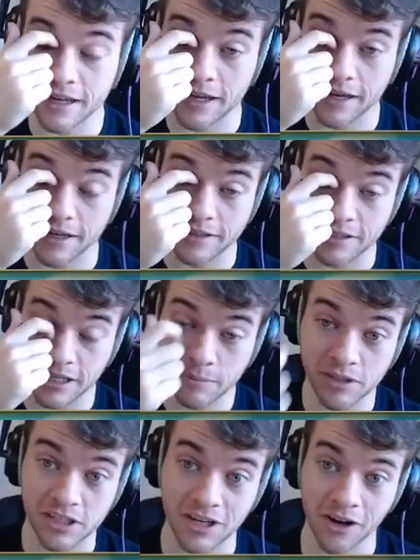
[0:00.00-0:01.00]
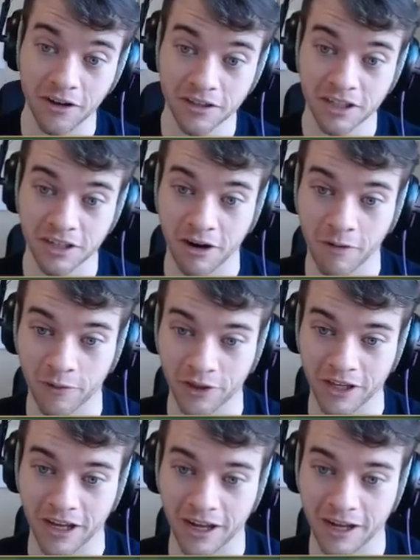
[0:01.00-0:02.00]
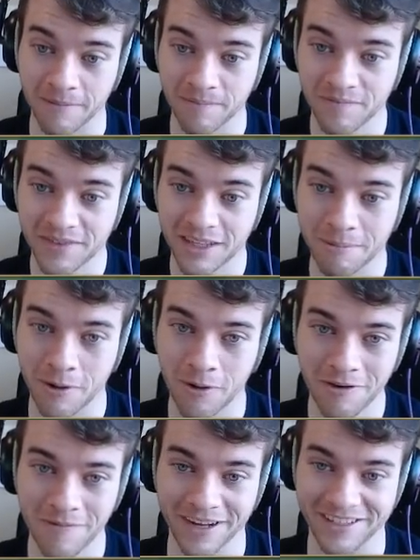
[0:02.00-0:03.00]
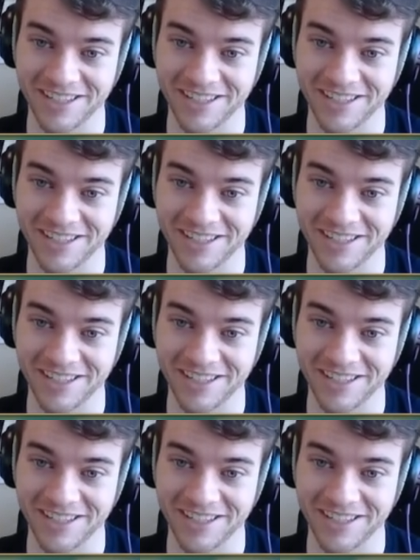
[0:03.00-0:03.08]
uh Team Skull took over the the Pokemon